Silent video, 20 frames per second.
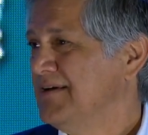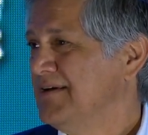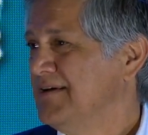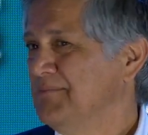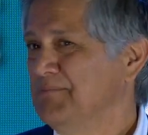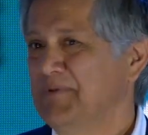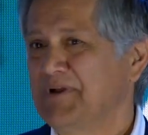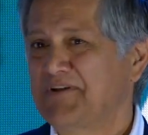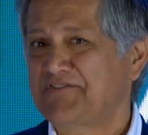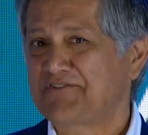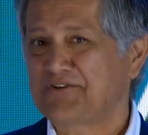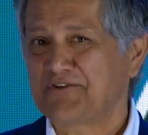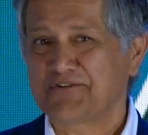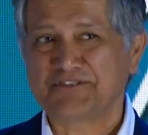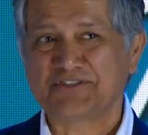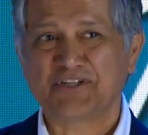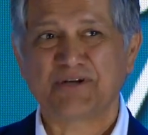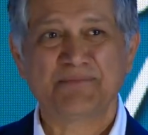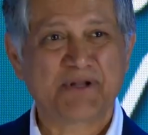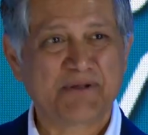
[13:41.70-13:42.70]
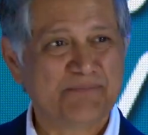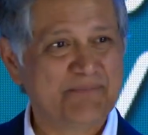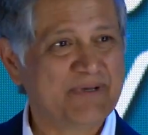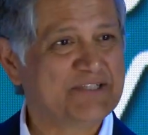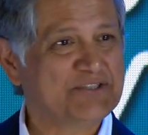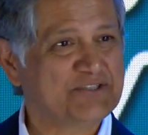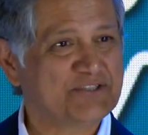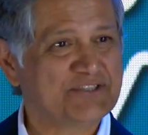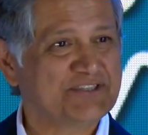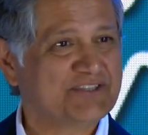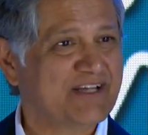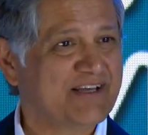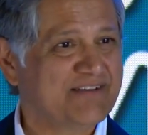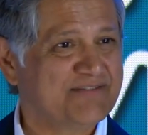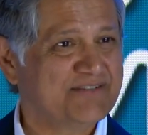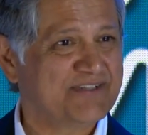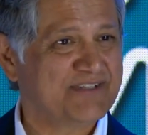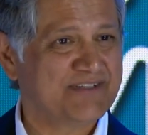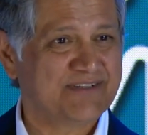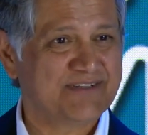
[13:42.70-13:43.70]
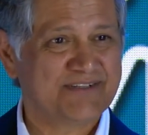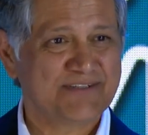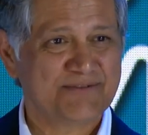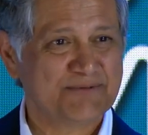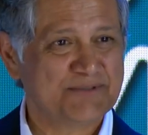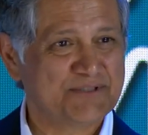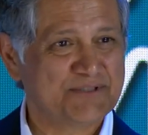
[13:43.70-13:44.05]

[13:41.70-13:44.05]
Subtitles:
Ministerial Summit on Patient Safety, we